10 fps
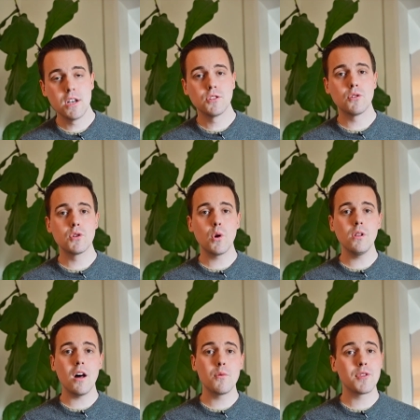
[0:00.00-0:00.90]
So to go
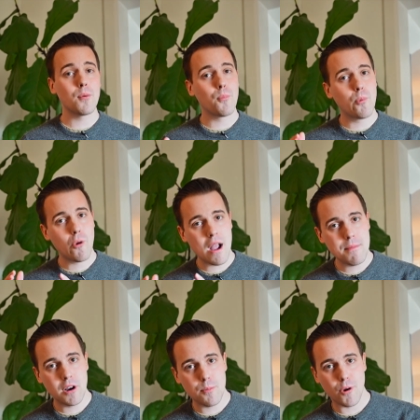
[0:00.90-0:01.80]
along with your
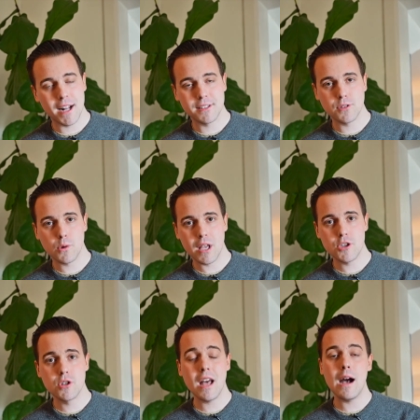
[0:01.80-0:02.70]
primary practice
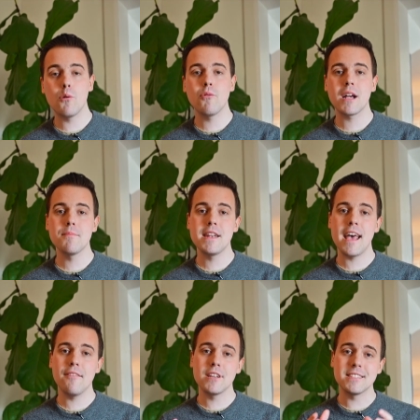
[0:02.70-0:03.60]
location, I would recommend
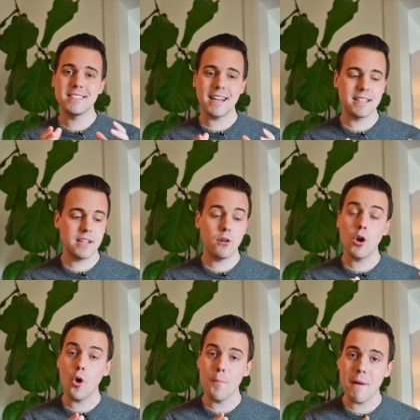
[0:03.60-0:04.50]
having a secondary
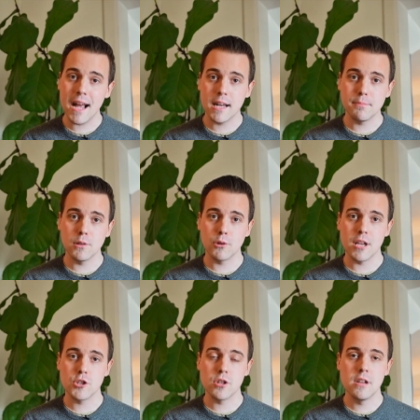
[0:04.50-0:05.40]
or backup
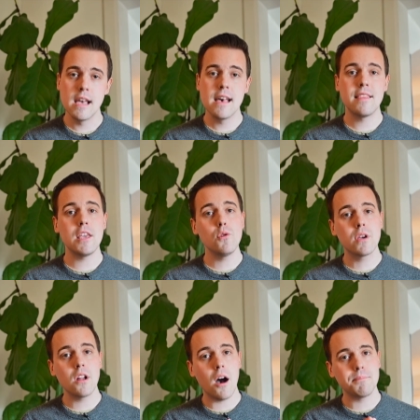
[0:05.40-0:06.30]
location that you
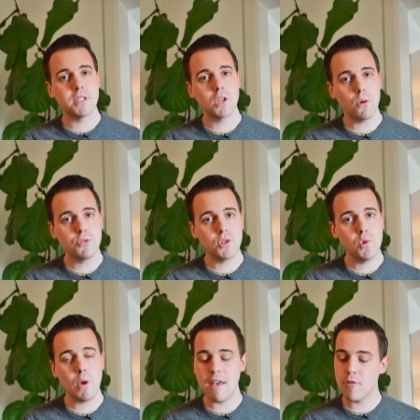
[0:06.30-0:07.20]
can opt to go
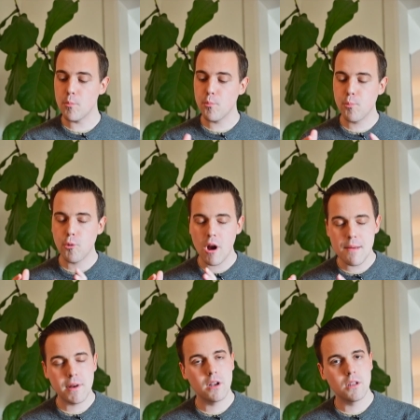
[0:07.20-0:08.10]
to if your
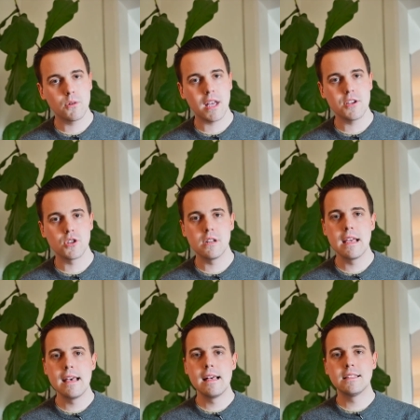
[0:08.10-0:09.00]
primary location
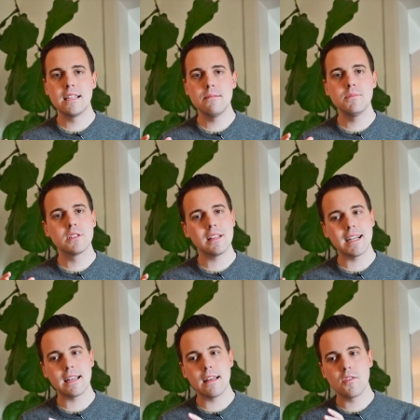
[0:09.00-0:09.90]
seems
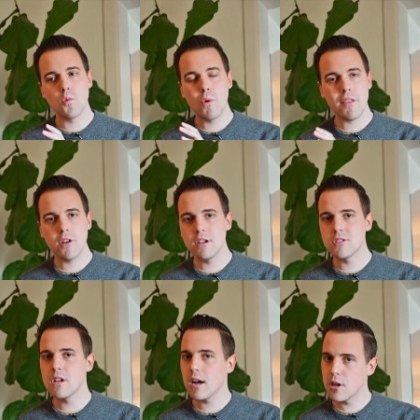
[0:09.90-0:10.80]
like the weather is
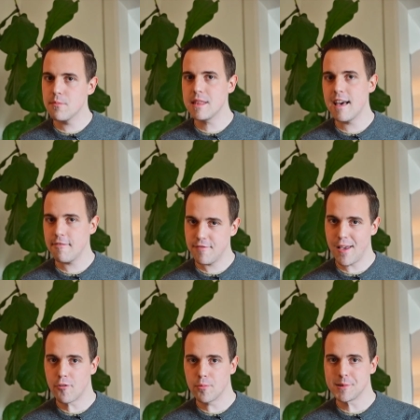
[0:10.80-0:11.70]
not going to be that
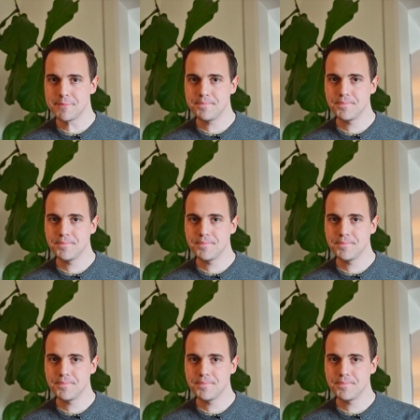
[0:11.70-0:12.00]
favorable.